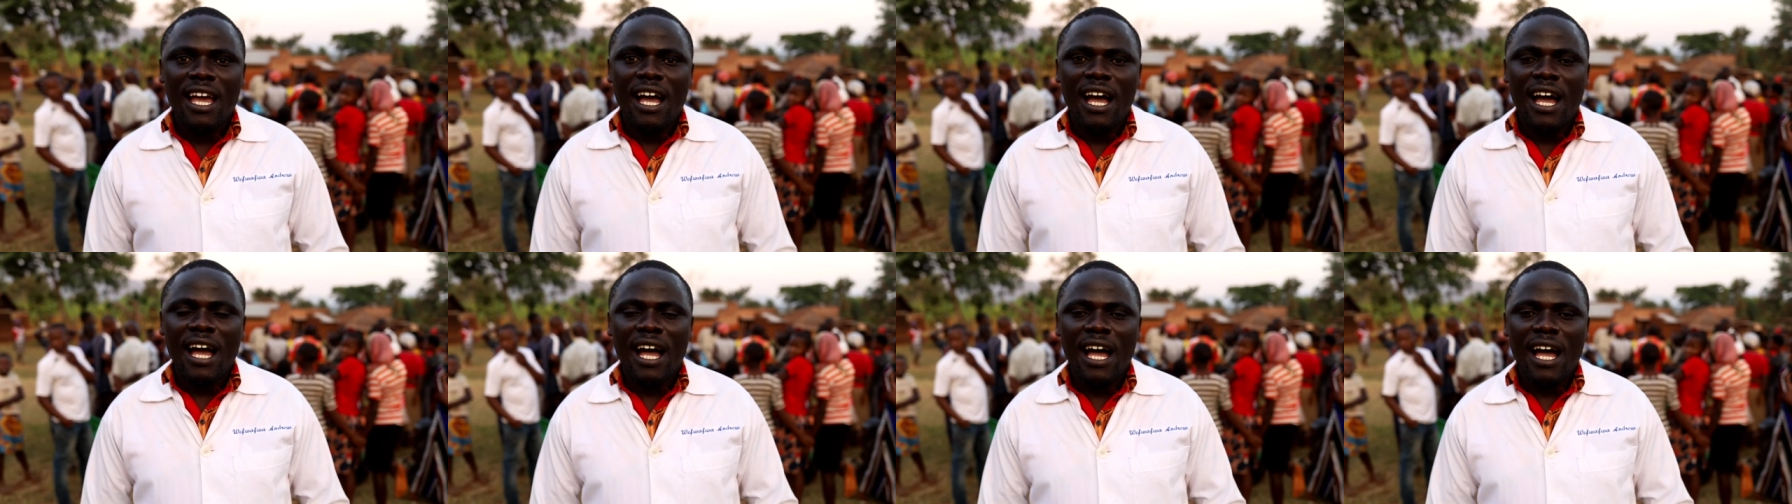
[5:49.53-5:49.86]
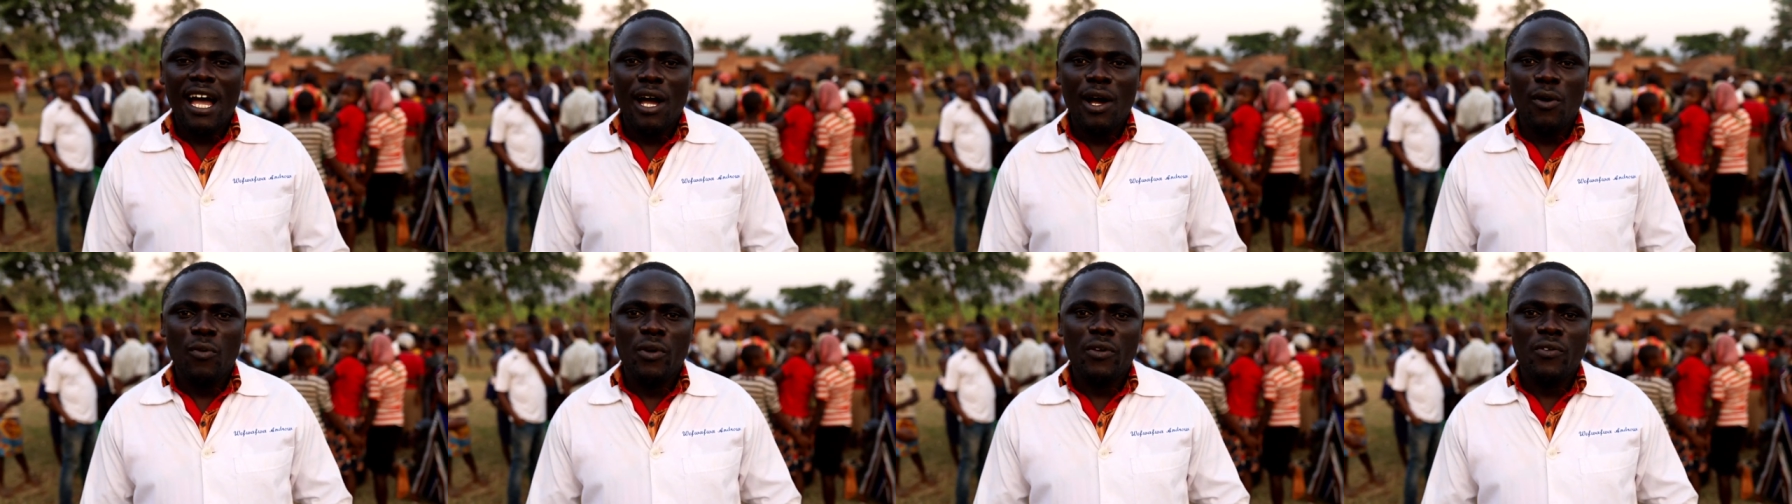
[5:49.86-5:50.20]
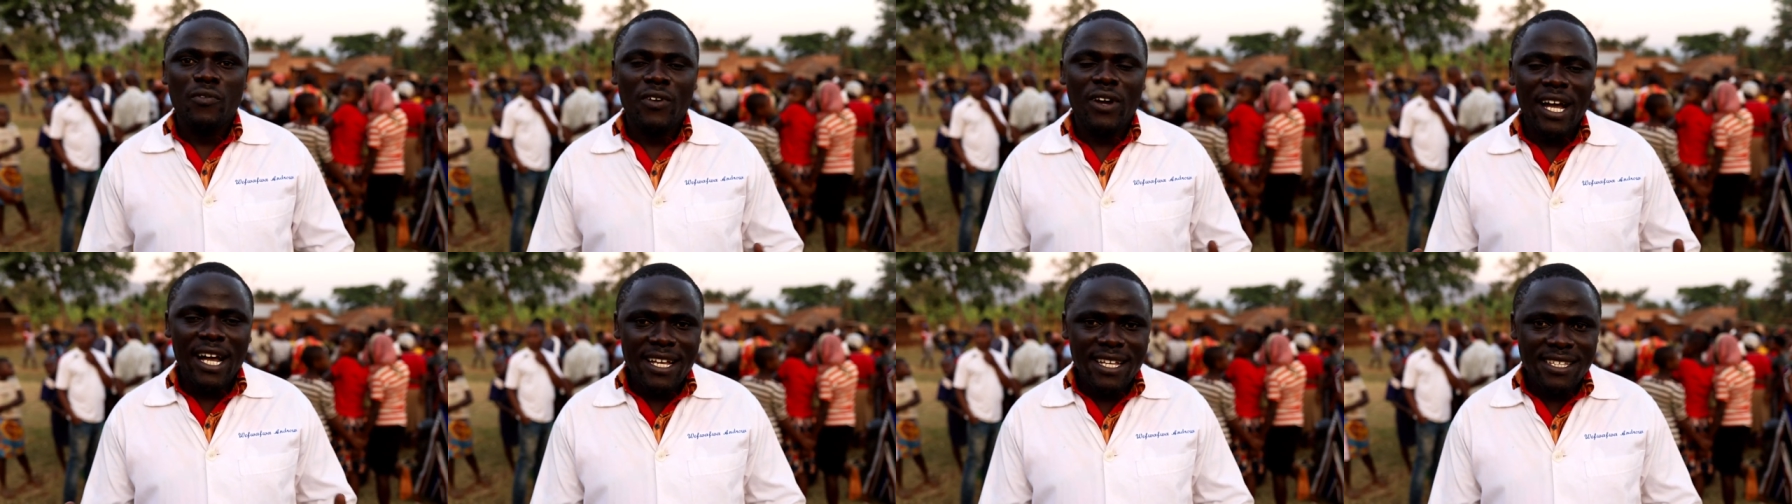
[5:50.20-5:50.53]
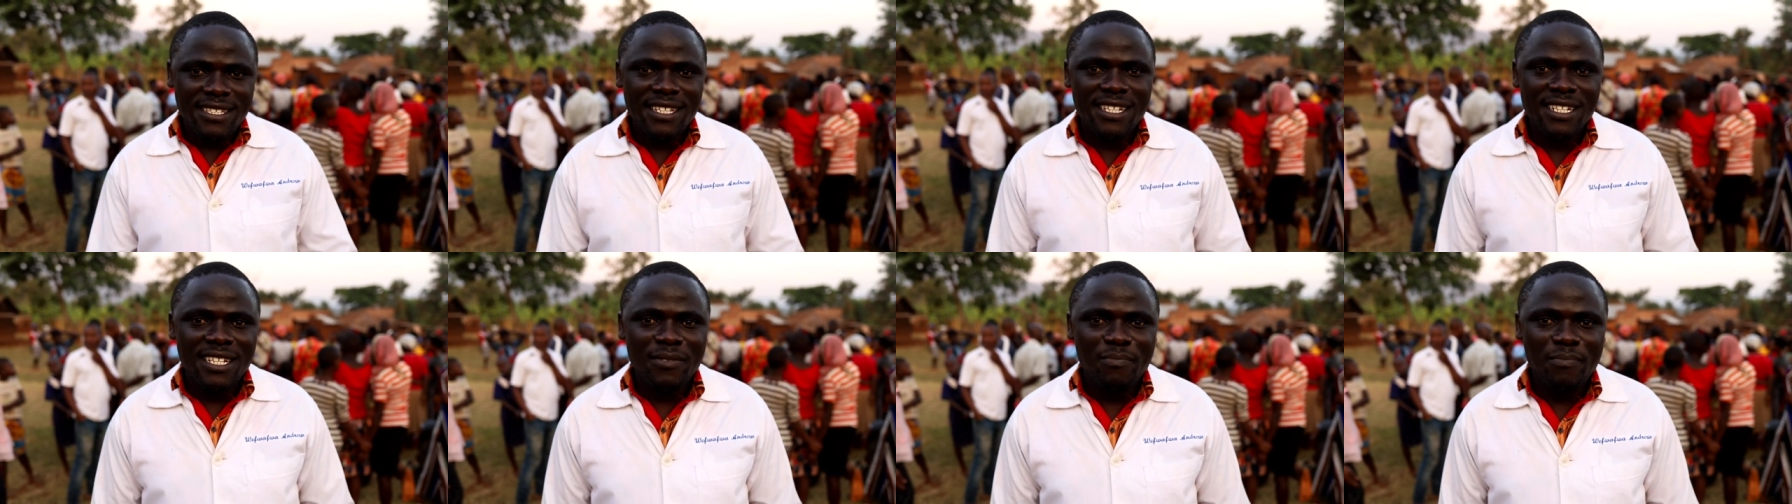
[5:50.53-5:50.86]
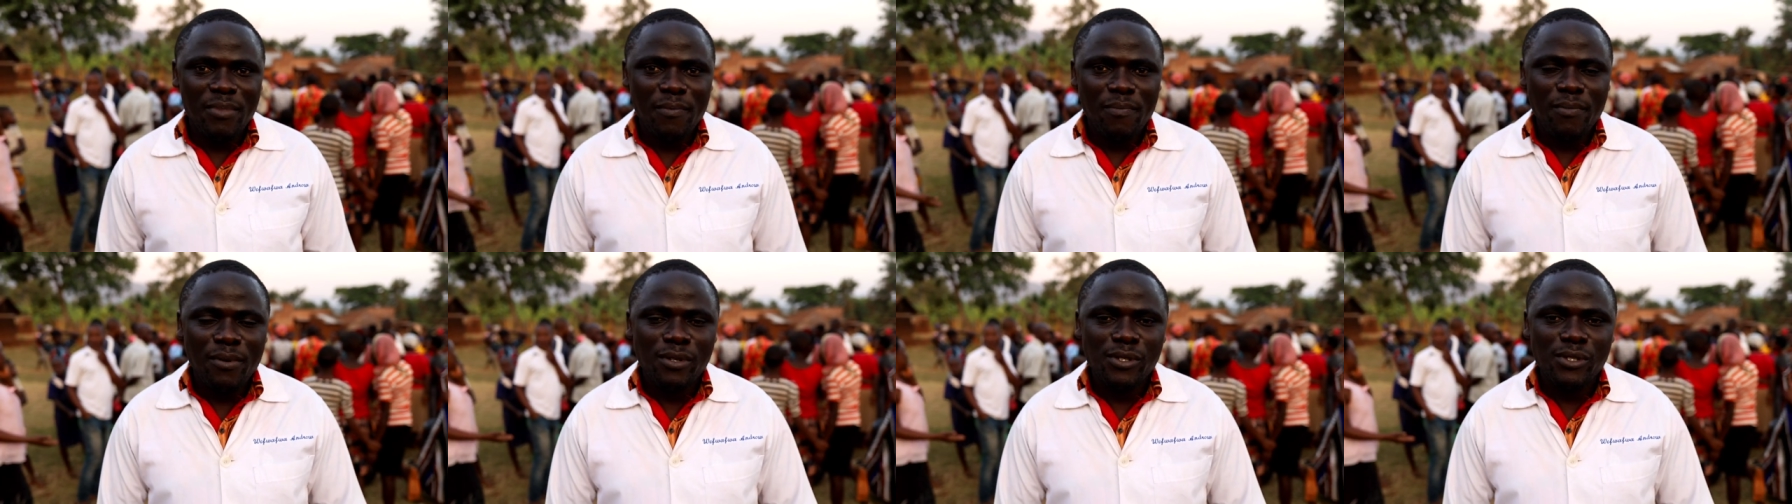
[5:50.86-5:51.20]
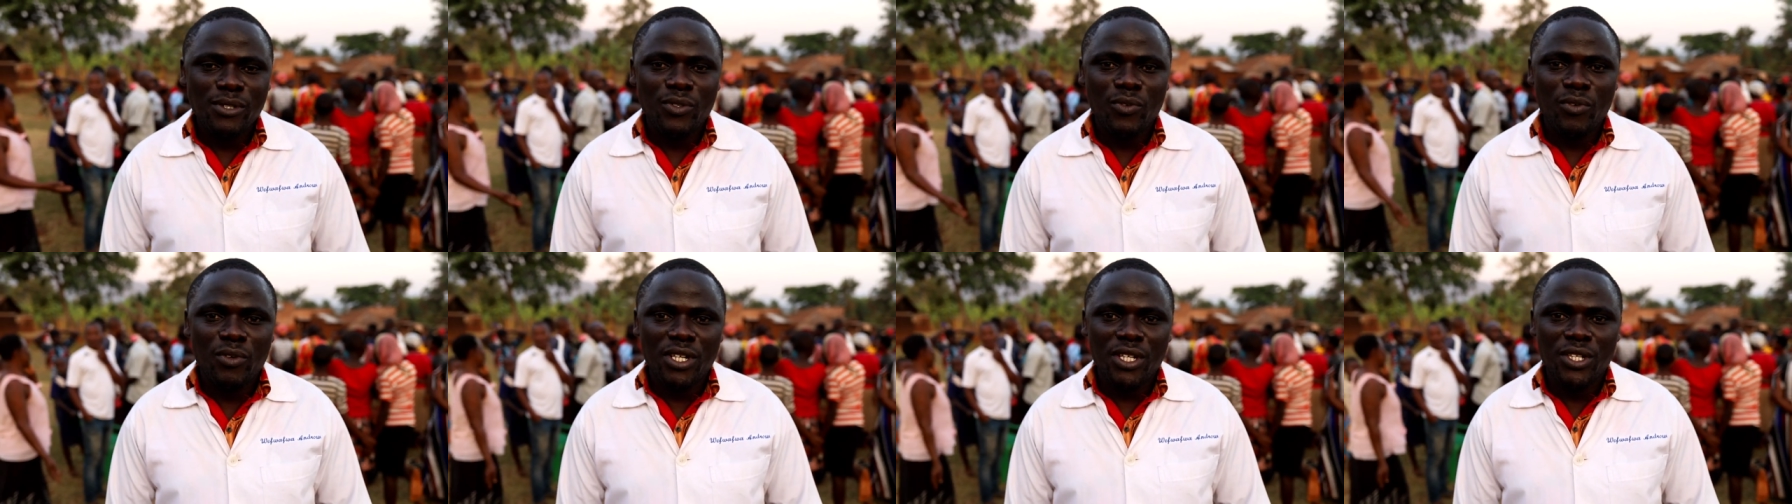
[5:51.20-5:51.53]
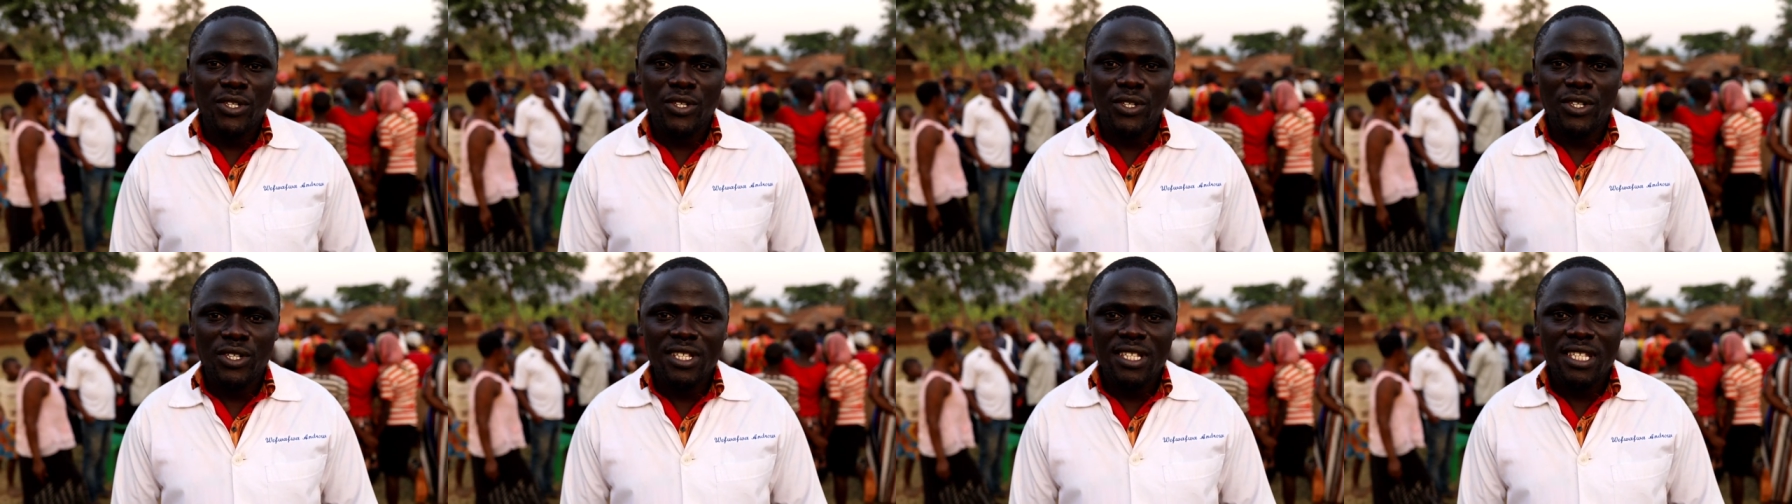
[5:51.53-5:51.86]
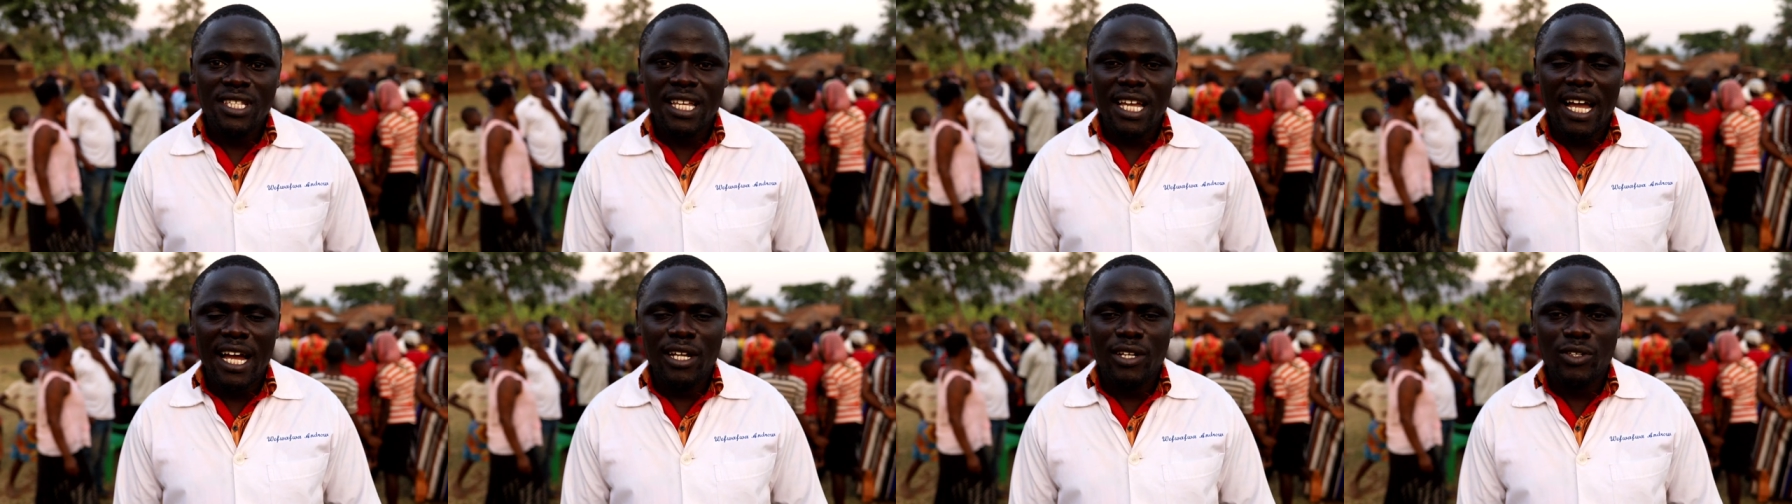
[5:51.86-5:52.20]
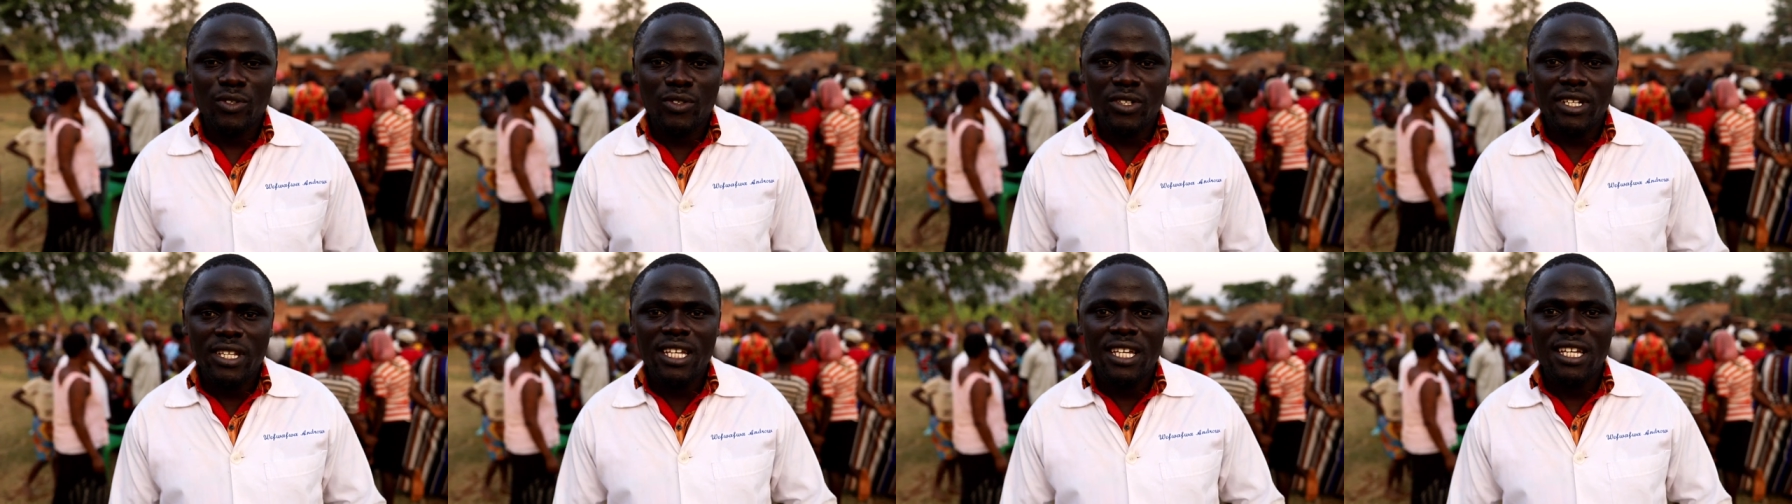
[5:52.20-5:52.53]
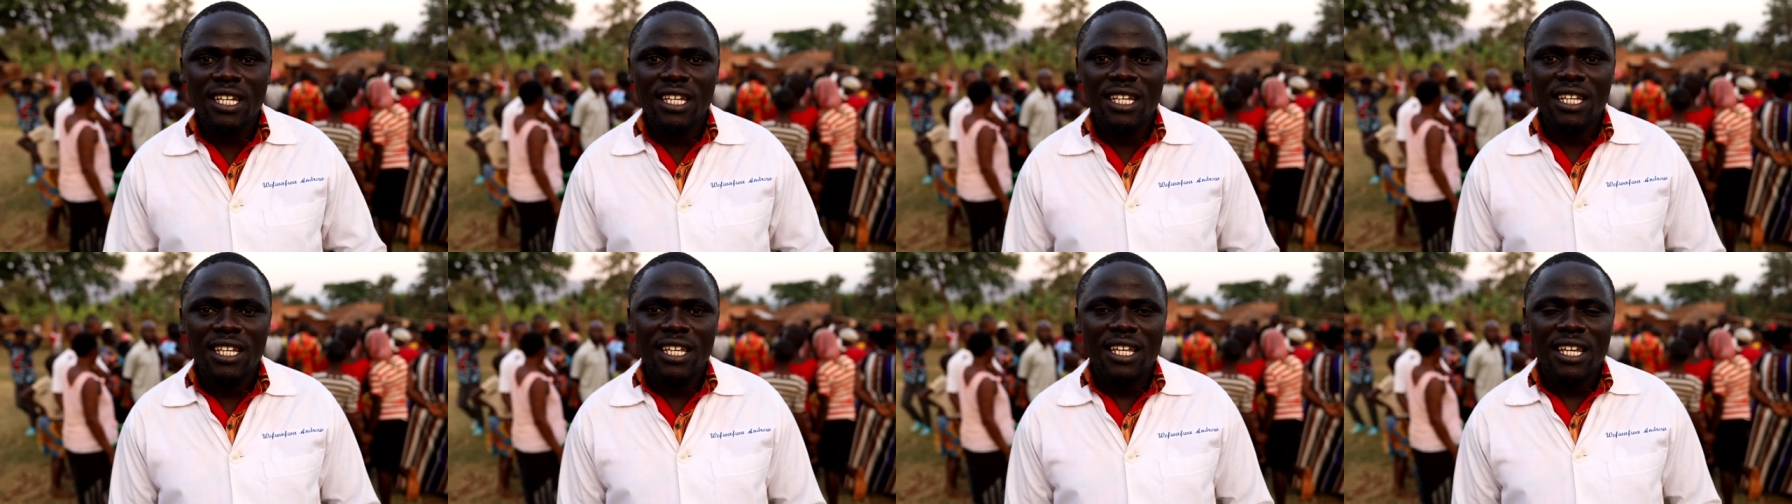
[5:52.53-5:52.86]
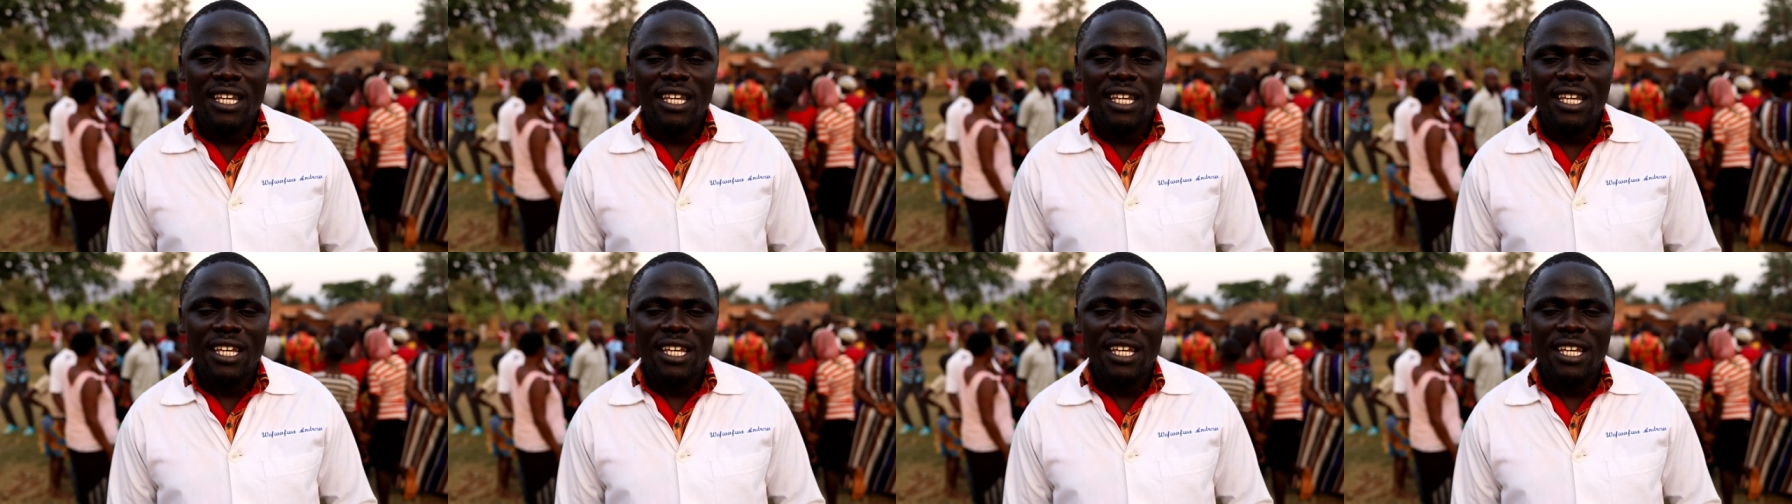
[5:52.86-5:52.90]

uh, we've answered people's questions and today